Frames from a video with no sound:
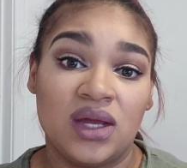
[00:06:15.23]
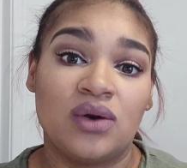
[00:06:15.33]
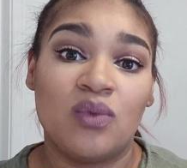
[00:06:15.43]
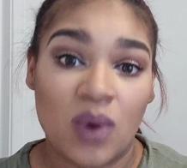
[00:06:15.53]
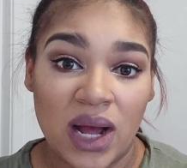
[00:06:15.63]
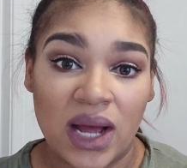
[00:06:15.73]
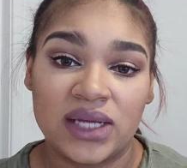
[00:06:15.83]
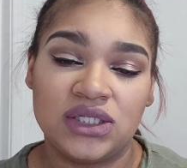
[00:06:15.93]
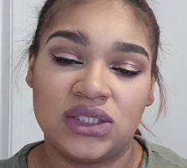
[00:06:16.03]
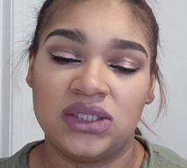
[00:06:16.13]
N
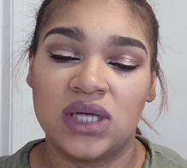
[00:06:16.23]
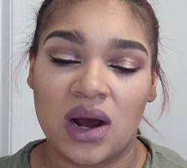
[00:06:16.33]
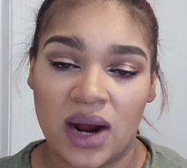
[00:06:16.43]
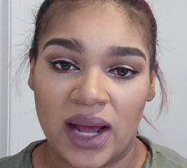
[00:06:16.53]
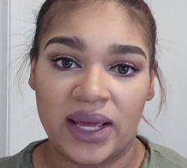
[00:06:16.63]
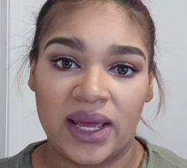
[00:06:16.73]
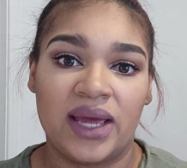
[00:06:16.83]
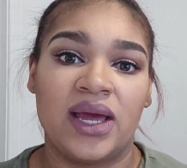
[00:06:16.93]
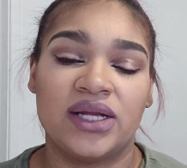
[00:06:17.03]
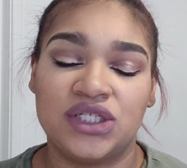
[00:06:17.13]
Y G E R I
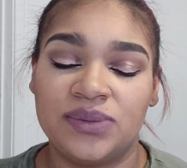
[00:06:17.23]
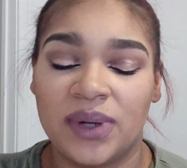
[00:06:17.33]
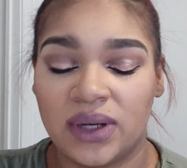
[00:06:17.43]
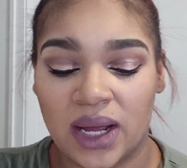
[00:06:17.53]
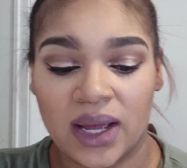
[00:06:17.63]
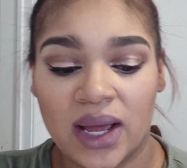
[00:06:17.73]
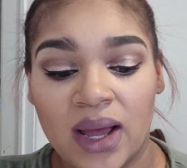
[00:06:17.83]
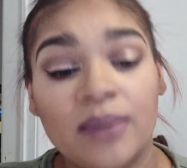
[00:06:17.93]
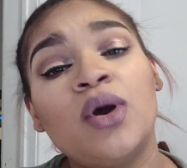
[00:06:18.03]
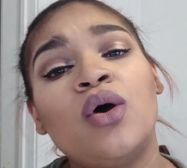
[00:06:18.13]
A at
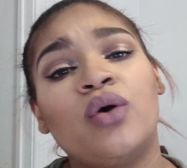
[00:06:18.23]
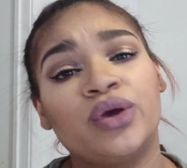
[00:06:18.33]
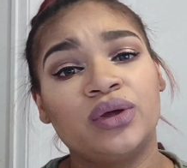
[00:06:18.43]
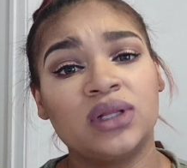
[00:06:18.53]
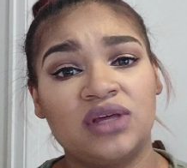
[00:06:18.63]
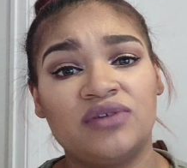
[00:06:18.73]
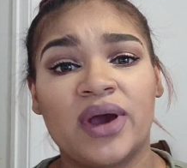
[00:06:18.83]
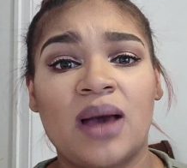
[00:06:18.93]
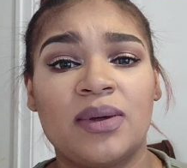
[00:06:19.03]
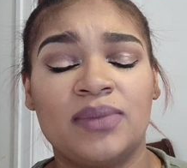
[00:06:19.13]
gmail.com. Or you can leave
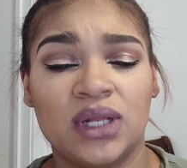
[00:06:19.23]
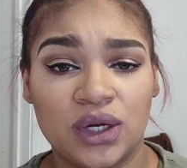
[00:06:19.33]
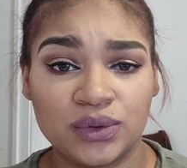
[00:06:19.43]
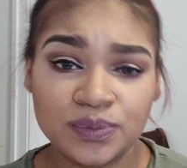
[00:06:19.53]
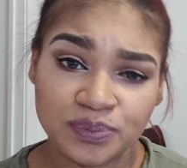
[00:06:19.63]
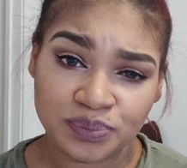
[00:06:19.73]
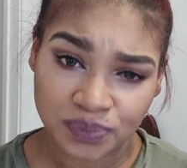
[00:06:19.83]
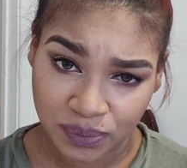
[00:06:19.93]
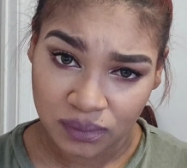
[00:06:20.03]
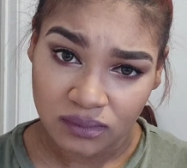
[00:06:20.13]
a comment below
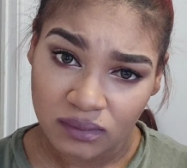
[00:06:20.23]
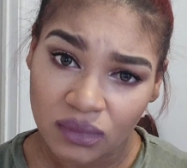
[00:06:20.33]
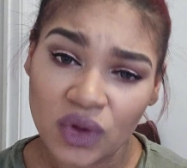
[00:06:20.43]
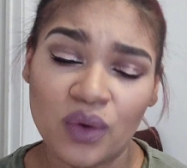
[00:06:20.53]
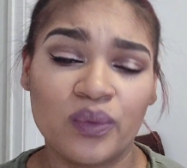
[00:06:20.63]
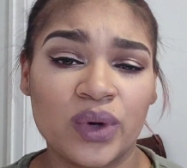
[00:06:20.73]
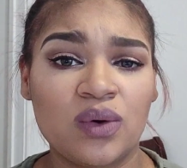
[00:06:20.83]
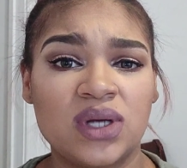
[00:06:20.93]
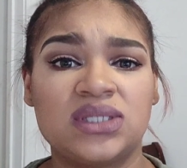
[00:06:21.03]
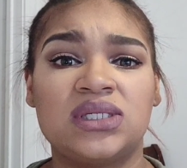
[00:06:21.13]

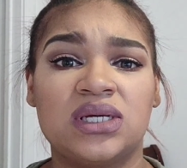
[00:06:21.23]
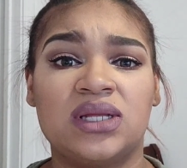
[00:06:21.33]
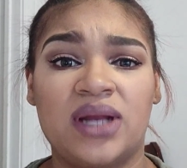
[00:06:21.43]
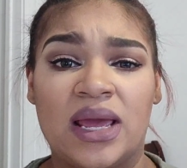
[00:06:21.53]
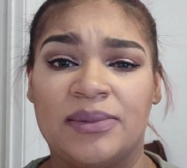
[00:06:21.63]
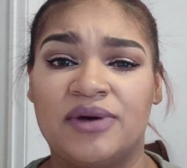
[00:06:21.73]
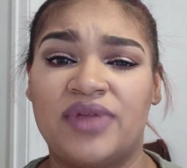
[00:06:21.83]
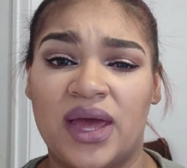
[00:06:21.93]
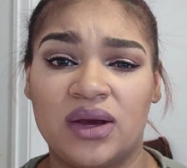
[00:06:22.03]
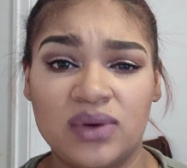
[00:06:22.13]
requesting the name
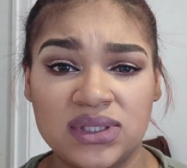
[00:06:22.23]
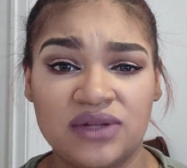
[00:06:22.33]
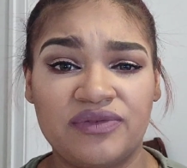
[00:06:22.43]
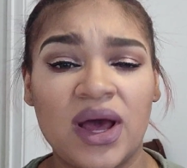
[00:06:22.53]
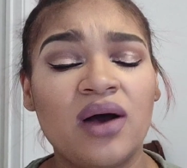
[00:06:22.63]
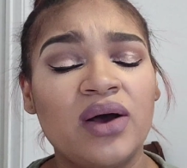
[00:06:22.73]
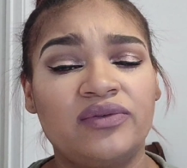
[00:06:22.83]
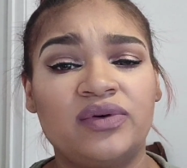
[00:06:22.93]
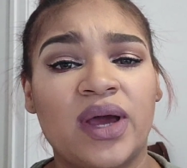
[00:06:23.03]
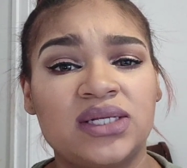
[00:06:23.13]
of that Quizlet file.
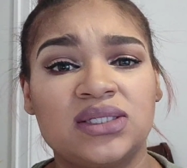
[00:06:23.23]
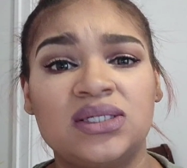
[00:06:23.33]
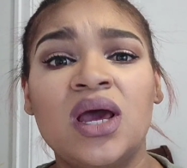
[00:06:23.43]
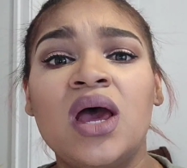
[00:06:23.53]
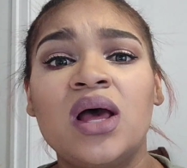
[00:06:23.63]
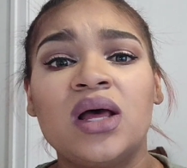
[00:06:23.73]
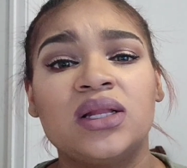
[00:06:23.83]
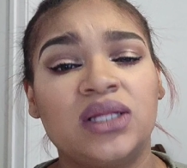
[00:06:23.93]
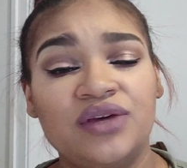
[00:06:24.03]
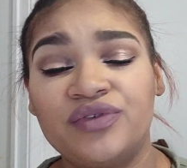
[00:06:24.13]
And if you actually
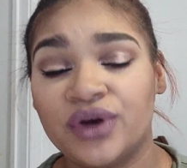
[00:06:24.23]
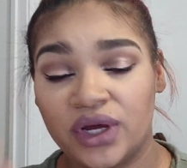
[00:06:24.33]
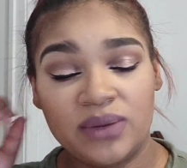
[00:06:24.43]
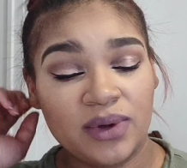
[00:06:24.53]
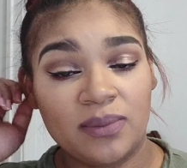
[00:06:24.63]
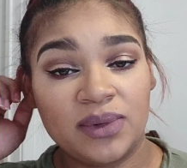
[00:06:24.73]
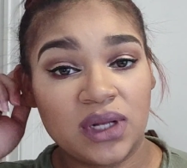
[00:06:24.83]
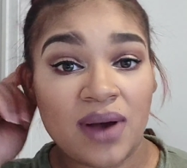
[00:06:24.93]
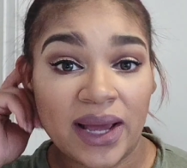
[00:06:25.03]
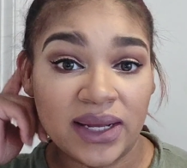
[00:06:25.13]
leave your email
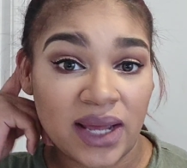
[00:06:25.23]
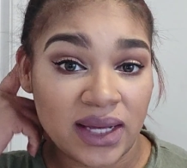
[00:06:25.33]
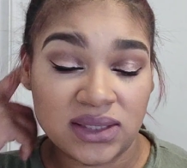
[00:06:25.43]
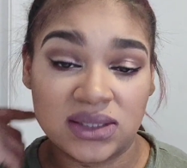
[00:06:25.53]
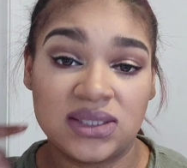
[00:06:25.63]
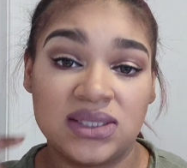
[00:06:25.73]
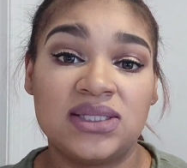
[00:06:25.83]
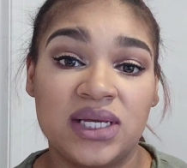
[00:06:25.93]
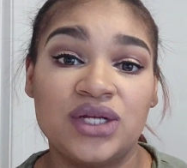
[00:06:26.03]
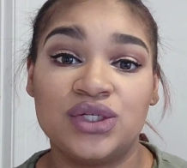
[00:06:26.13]
below, I can actually
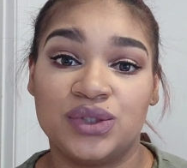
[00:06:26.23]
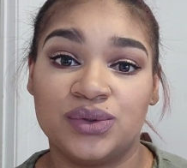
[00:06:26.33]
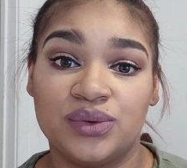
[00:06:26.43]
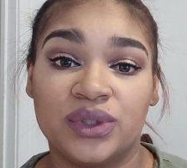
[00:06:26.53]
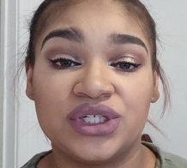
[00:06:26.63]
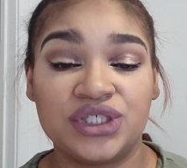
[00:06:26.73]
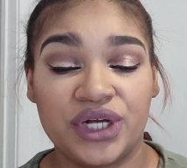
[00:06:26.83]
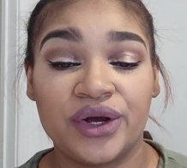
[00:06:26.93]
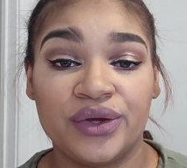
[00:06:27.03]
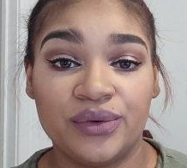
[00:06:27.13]
send you or
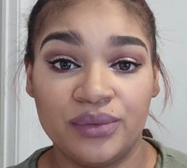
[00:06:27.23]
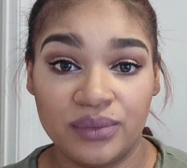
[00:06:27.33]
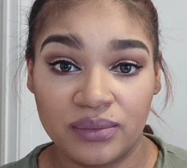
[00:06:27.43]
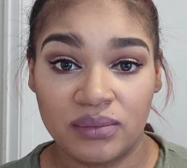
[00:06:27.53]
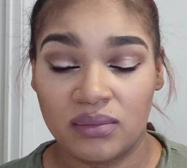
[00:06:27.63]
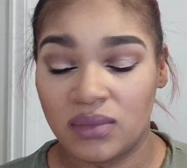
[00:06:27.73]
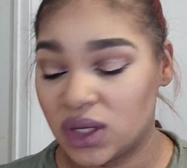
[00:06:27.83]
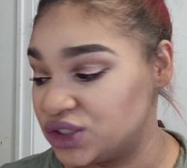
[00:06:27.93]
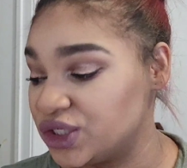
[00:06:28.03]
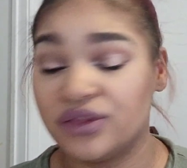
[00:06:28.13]
share you
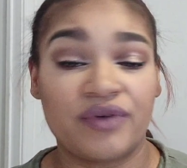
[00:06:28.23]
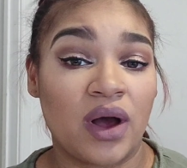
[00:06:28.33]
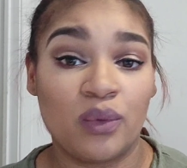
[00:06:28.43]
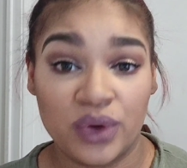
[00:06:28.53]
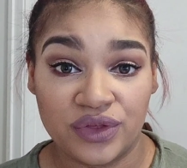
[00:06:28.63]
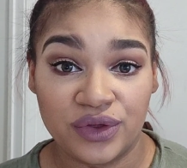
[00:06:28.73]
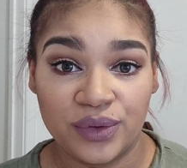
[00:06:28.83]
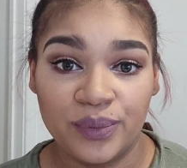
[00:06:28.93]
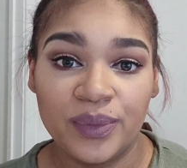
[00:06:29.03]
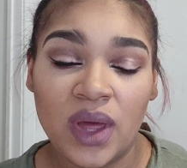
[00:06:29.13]
uh, share the file with
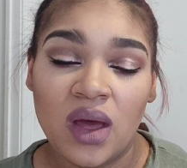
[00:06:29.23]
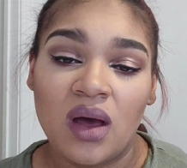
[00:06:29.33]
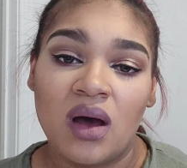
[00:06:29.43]
you